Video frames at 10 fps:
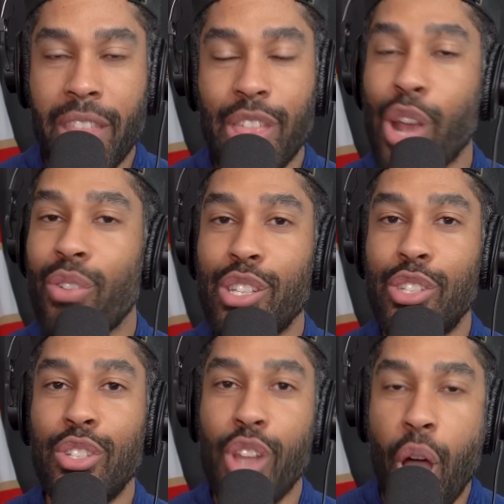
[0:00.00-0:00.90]
there
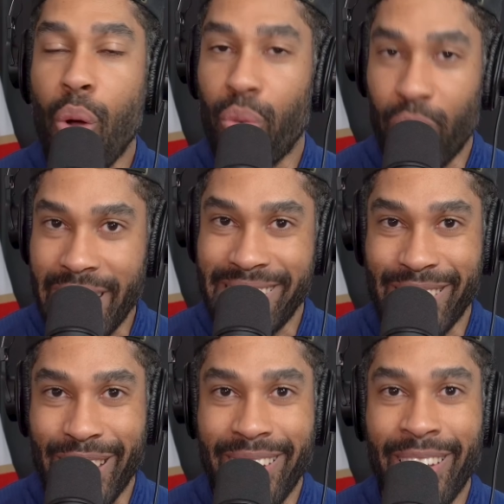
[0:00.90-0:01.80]
is no
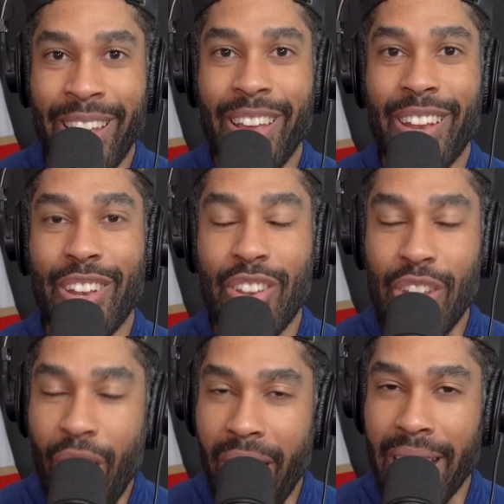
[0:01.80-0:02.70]
reason
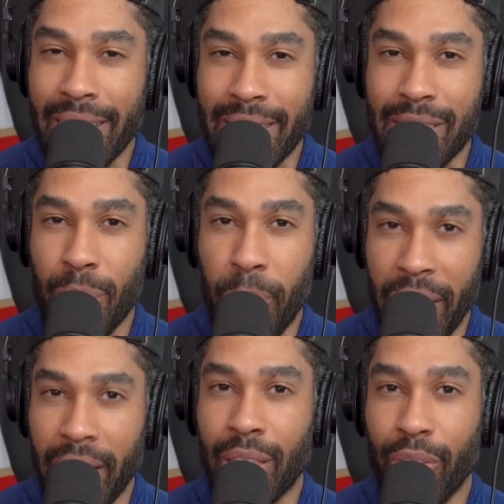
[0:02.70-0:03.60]
not to
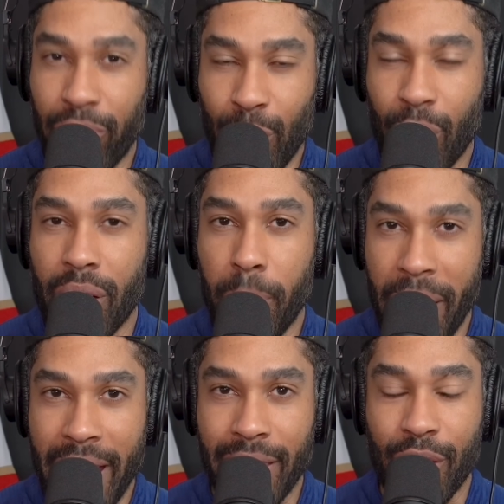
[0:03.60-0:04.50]
pick the Florida
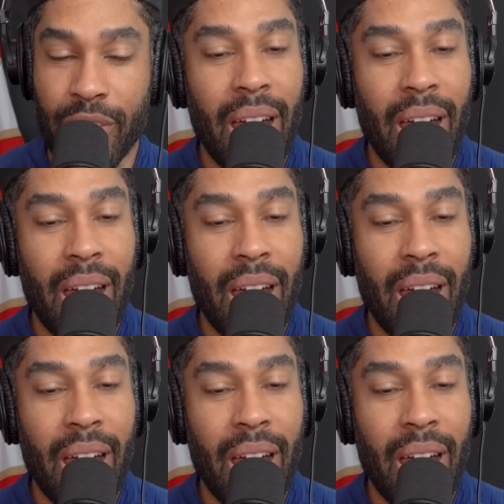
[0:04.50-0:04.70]
Panthers.